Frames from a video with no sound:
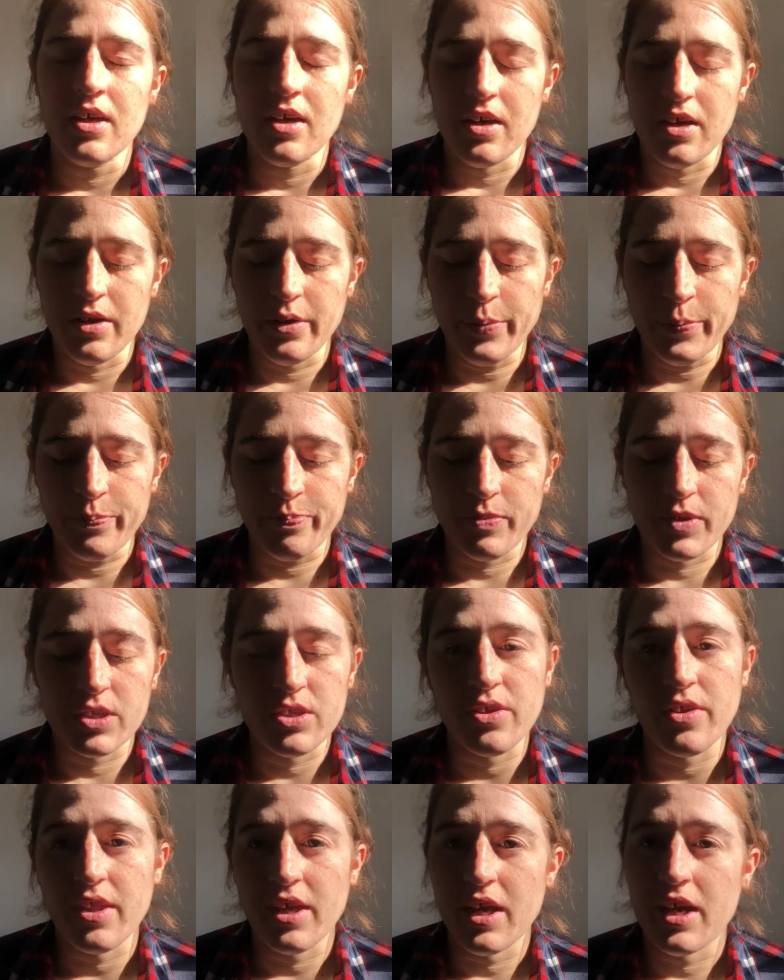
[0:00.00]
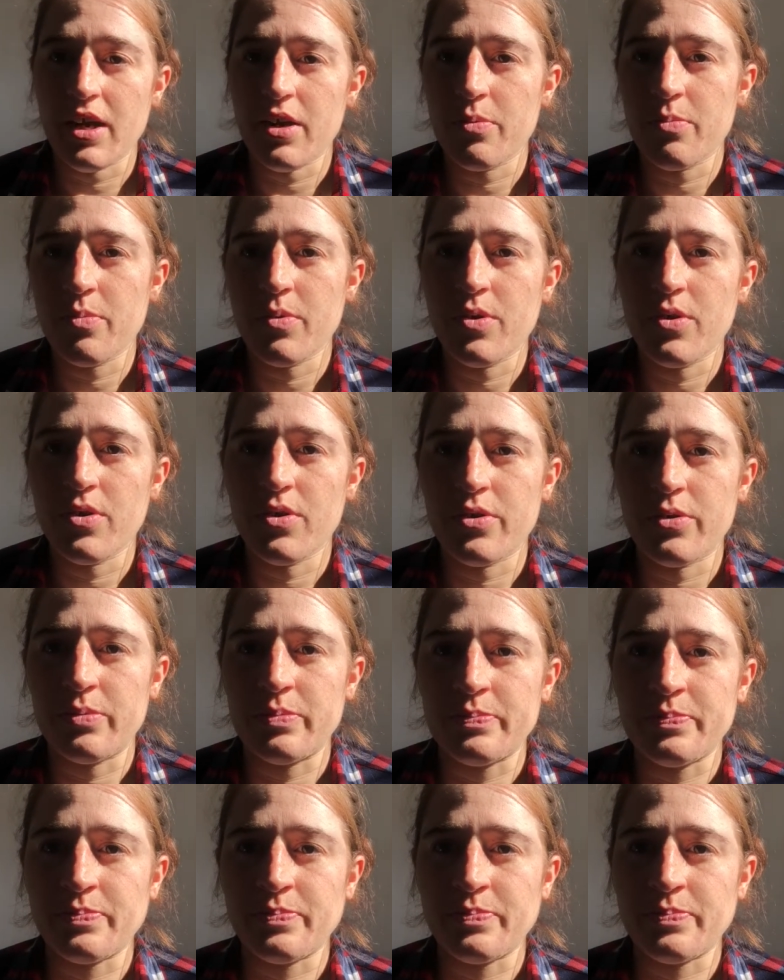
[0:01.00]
Um, so they are more